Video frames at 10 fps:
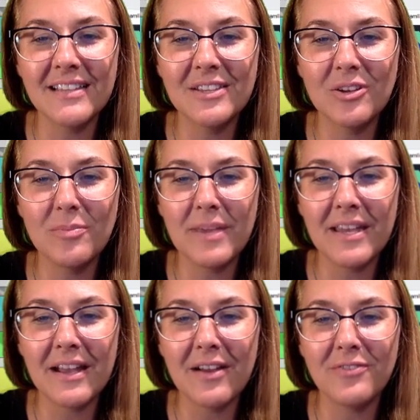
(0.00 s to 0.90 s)
a little
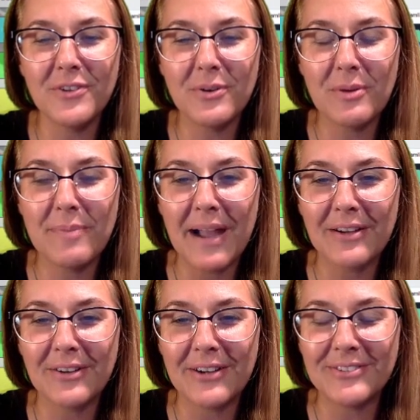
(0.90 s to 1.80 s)
bit of your
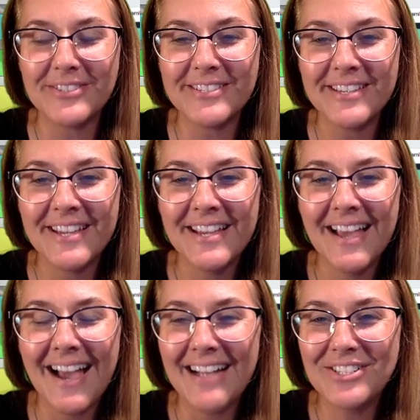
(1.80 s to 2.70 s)
background.
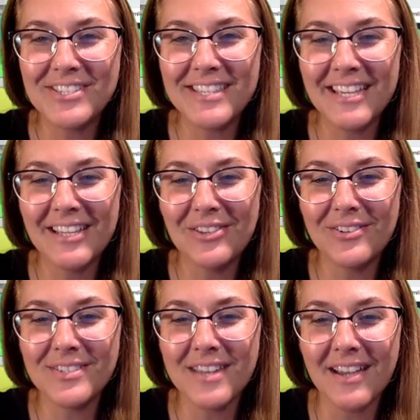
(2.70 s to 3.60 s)
I just think it
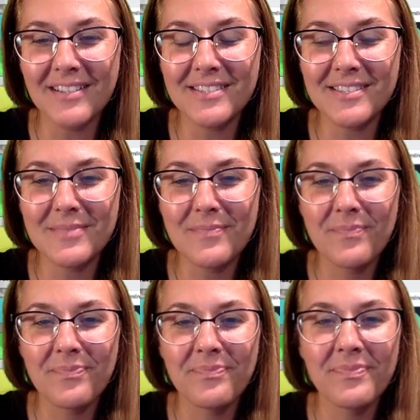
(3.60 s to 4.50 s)
looks nice.
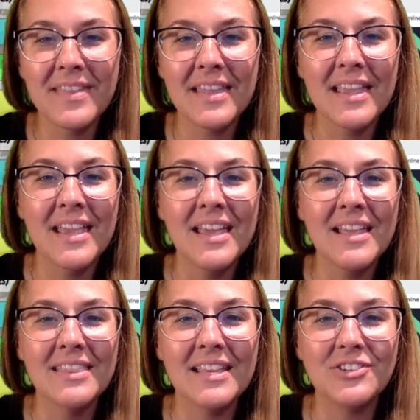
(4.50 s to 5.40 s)

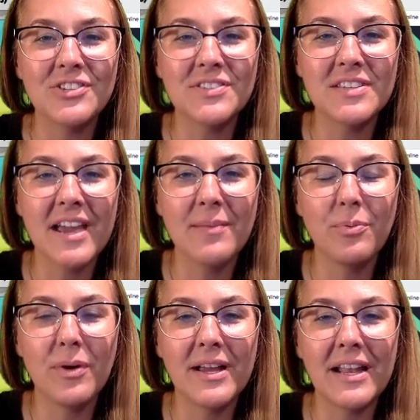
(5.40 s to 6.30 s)
Then just type
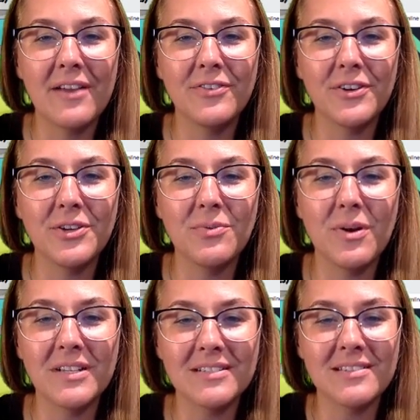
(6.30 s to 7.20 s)
whatever you
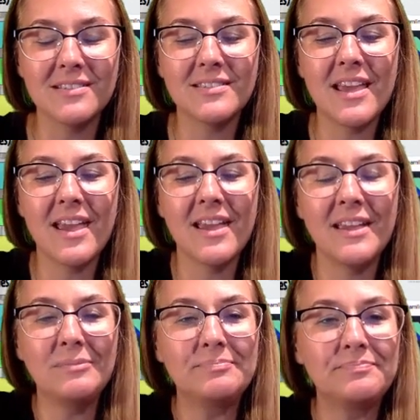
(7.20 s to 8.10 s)
want it to say.